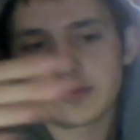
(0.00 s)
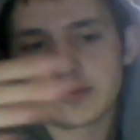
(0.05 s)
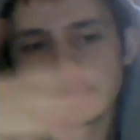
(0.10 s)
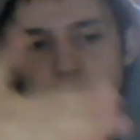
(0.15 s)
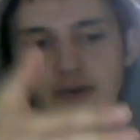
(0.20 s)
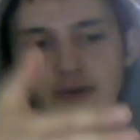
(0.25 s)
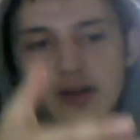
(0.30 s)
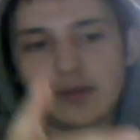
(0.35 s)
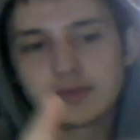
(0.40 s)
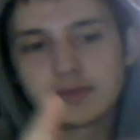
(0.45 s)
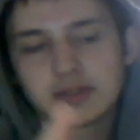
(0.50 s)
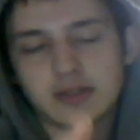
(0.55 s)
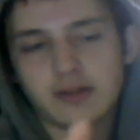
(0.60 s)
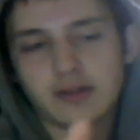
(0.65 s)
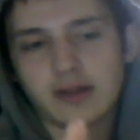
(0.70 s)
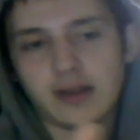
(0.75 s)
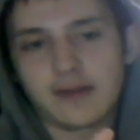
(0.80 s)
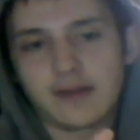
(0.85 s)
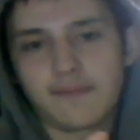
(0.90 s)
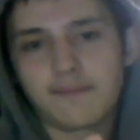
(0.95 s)
those frames to
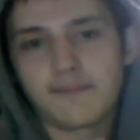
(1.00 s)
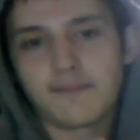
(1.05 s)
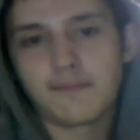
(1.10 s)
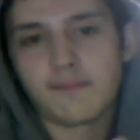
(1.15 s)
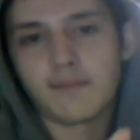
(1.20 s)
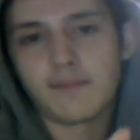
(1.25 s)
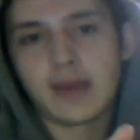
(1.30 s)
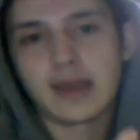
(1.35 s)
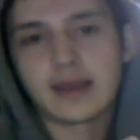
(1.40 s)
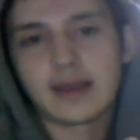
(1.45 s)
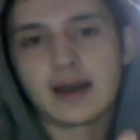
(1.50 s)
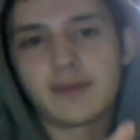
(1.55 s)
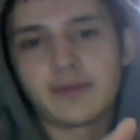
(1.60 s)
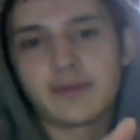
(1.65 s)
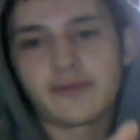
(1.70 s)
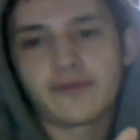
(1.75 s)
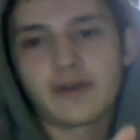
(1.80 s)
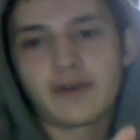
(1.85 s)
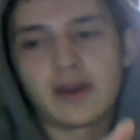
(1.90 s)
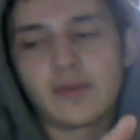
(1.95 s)
like make up
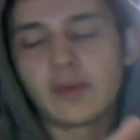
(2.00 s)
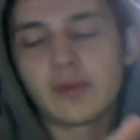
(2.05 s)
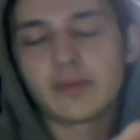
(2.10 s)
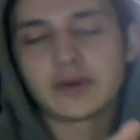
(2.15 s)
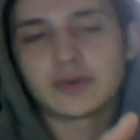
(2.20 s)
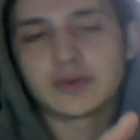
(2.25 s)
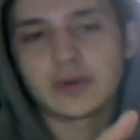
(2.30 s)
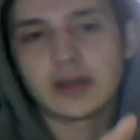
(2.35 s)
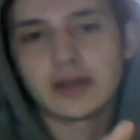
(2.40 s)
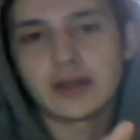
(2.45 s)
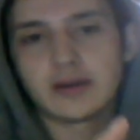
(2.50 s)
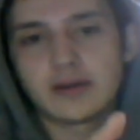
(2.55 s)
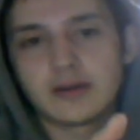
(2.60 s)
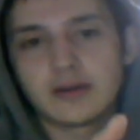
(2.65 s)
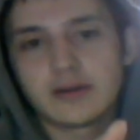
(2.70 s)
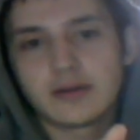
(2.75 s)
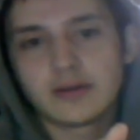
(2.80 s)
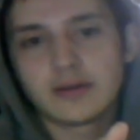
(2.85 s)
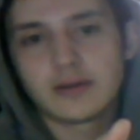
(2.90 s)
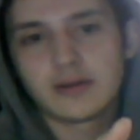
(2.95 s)
a frame in between
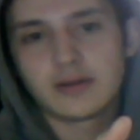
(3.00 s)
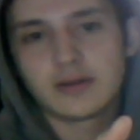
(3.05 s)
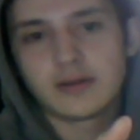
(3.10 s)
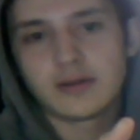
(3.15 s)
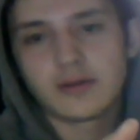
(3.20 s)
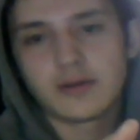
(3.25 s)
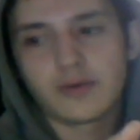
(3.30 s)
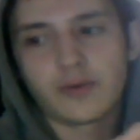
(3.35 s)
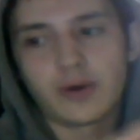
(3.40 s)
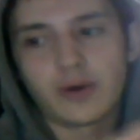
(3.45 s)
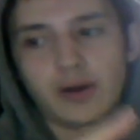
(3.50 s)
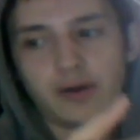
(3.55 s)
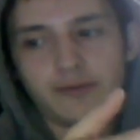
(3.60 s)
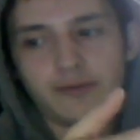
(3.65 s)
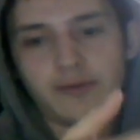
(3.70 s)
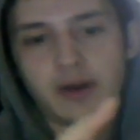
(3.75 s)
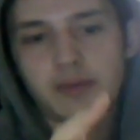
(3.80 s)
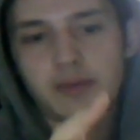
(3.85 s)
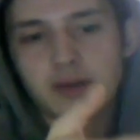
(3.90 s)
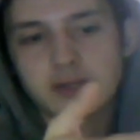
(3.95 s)
where a
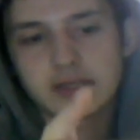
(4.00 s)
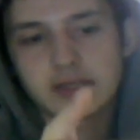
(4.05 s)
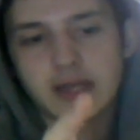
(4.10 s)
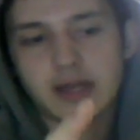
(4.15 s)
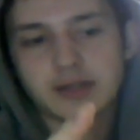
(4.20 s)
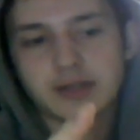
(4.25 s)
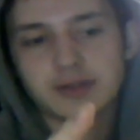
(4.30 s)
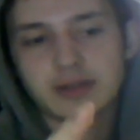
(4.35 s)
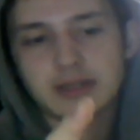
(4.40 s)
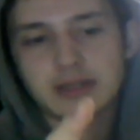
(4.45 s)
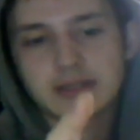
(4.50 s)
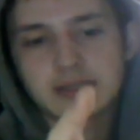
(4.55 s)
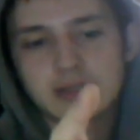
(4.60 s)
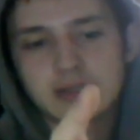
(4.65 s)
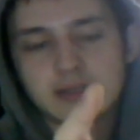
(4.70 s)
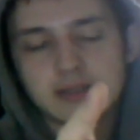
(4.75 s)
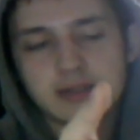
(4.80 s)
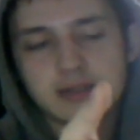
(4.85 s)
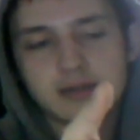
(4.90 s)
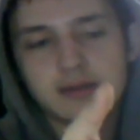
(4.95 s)
frame doesn't actually
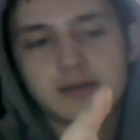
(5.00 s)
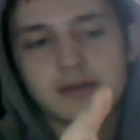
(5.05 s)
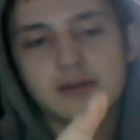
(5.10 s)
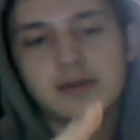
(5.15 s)
exist.